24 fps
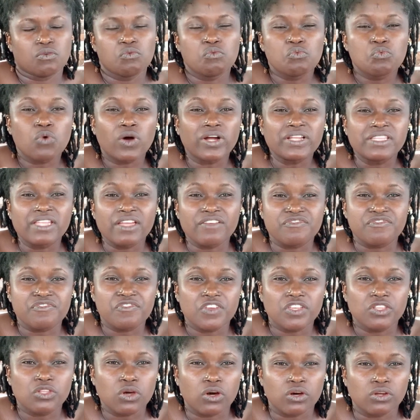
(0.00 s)
what they
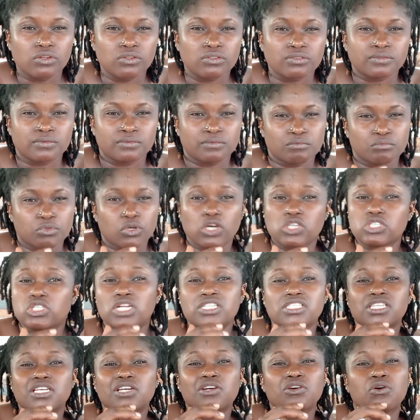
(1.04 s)
feed on, because
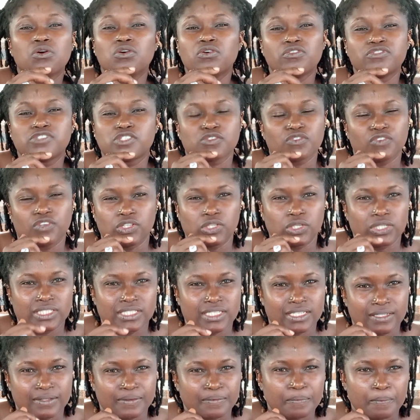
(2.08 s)
nothing goes for
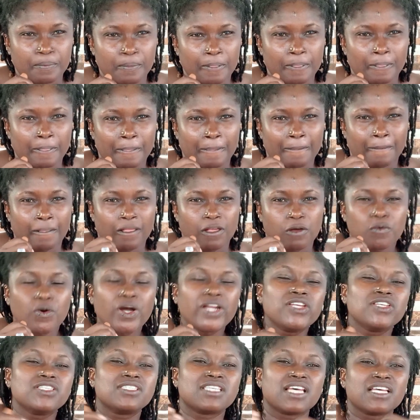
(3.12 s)
nothing.
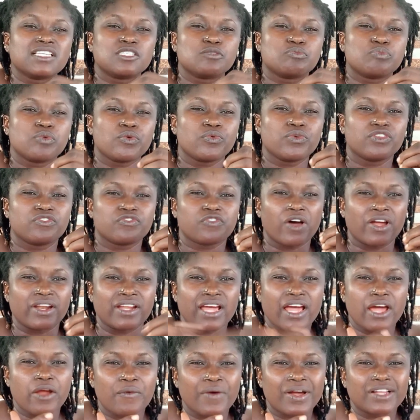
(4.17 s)
When you send spirit for an
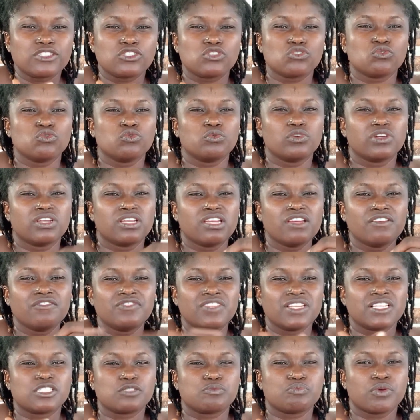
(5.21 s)
errand, you give
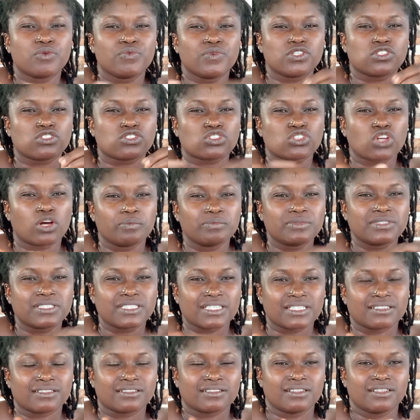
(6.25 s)
the spirit
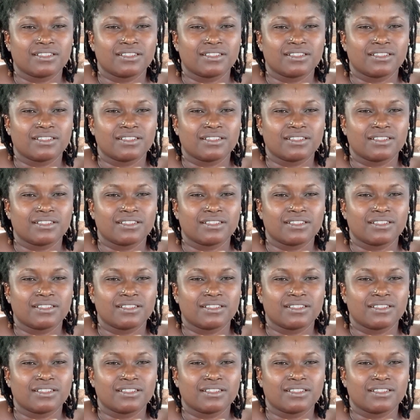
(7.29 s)
something